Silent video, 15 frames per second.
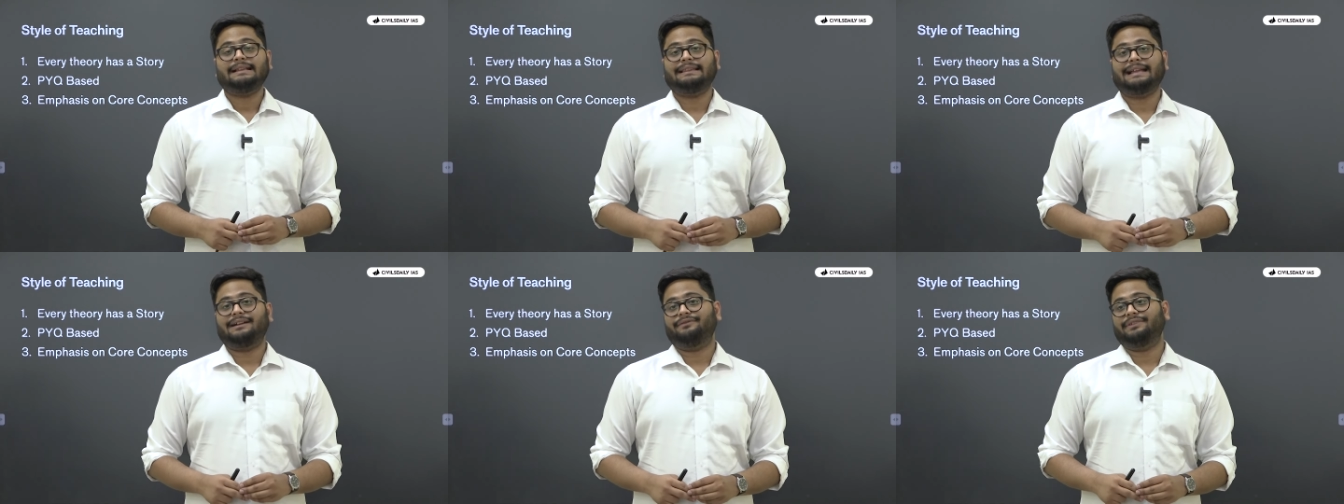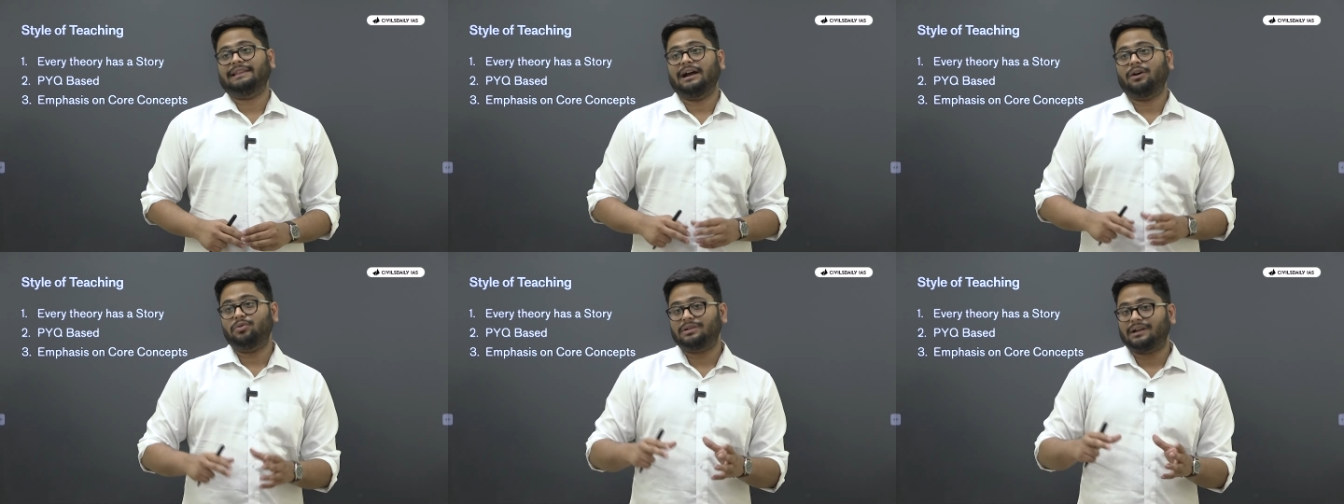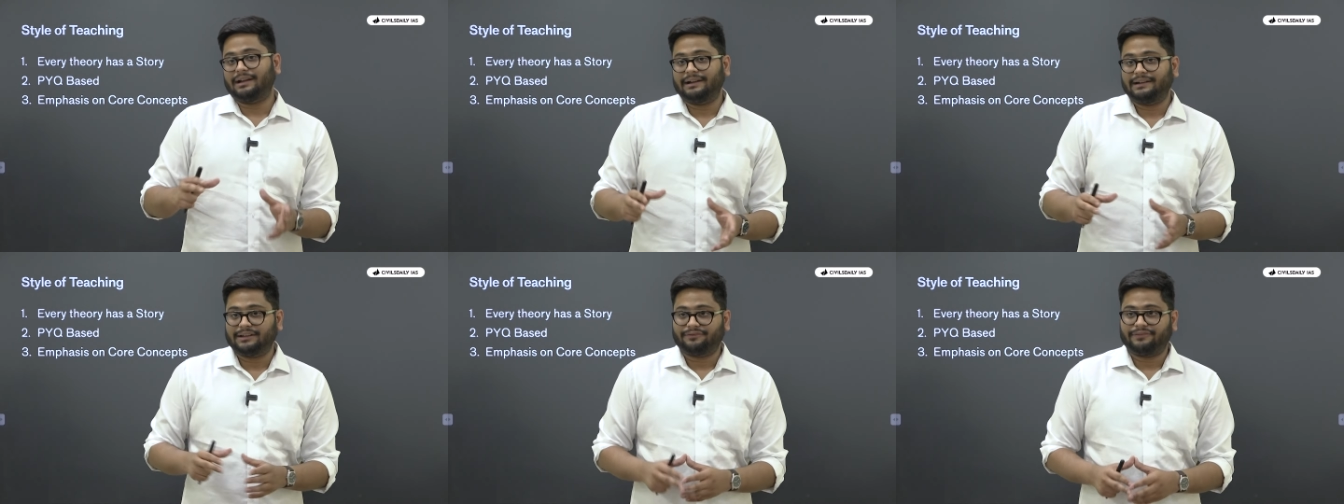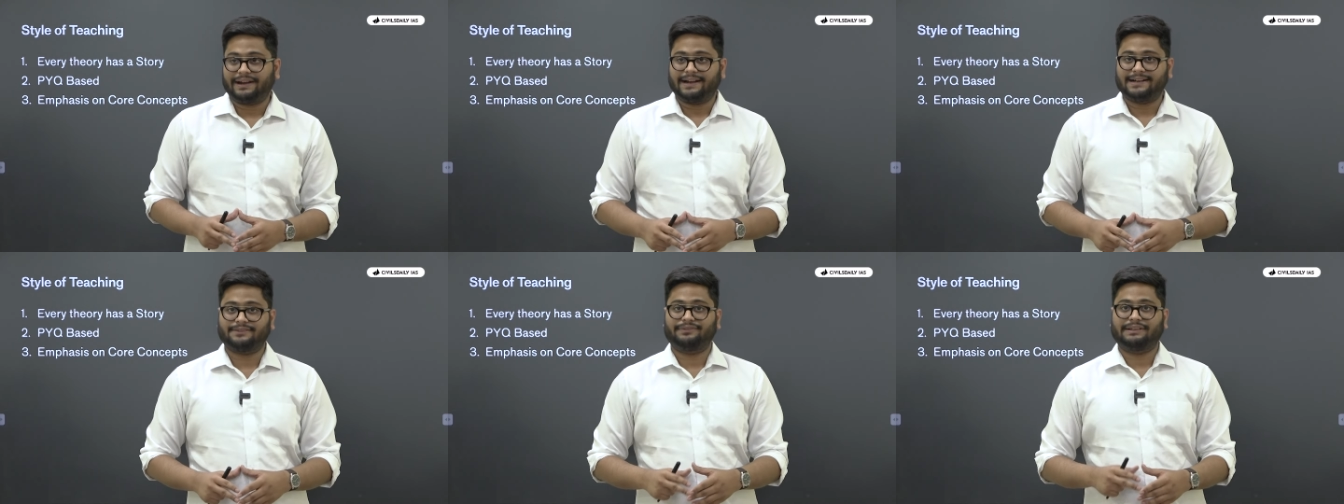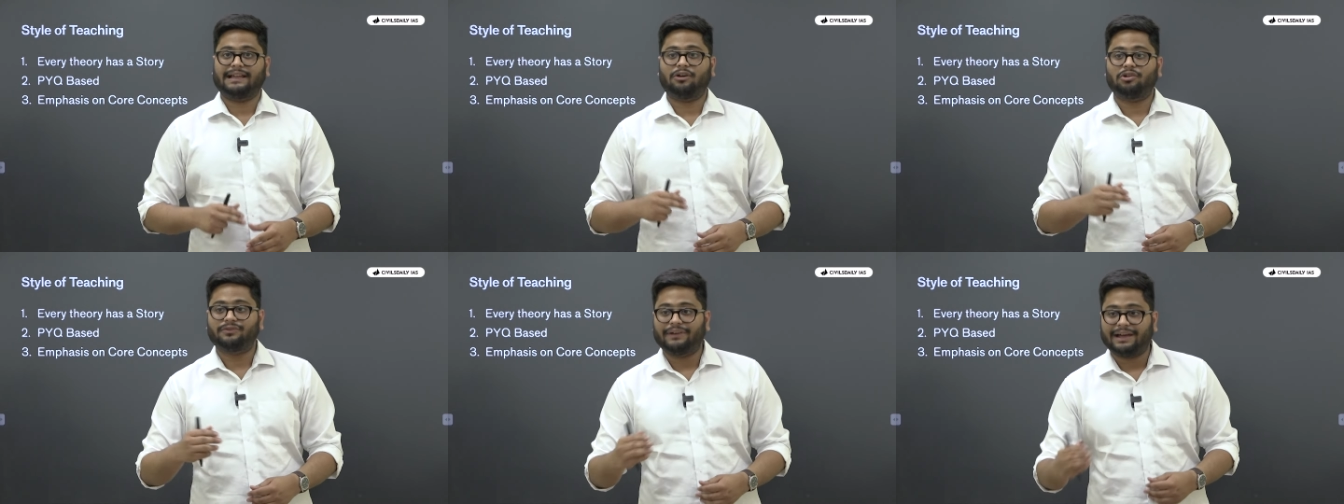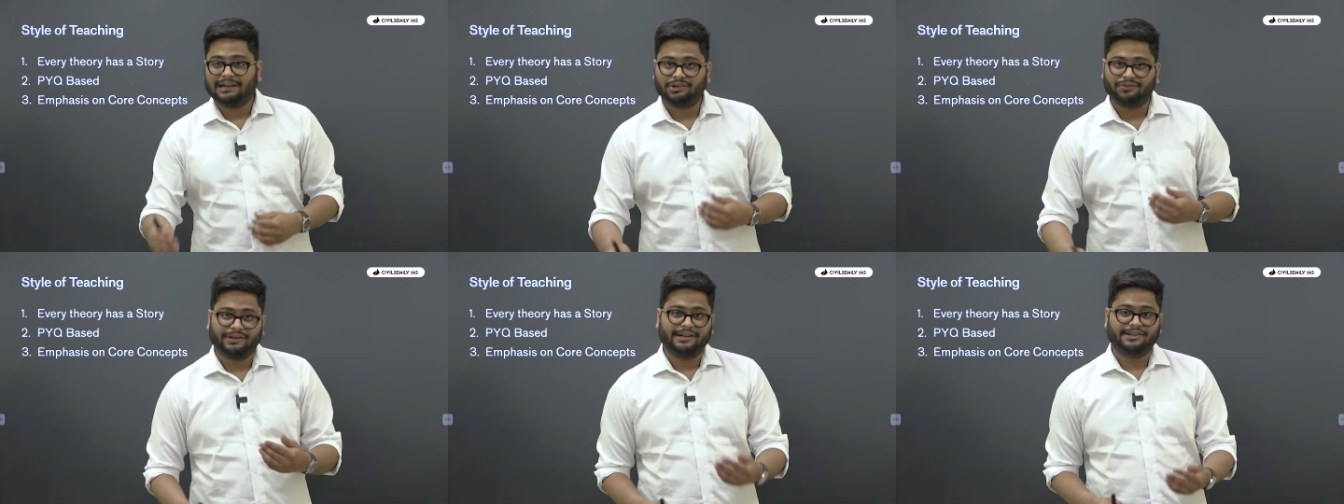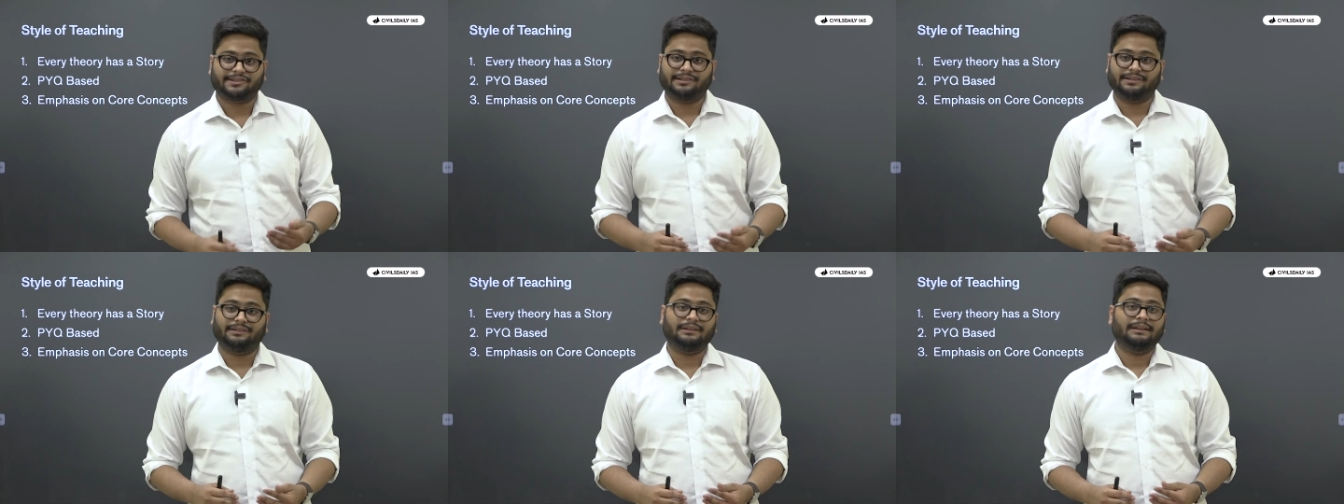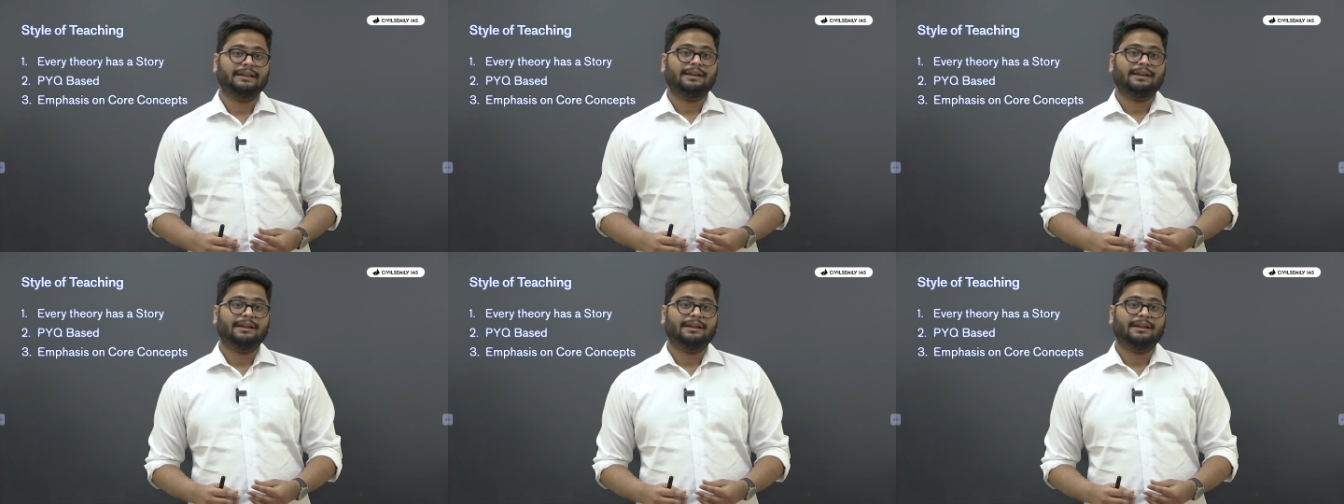that without current affairs, without value addition,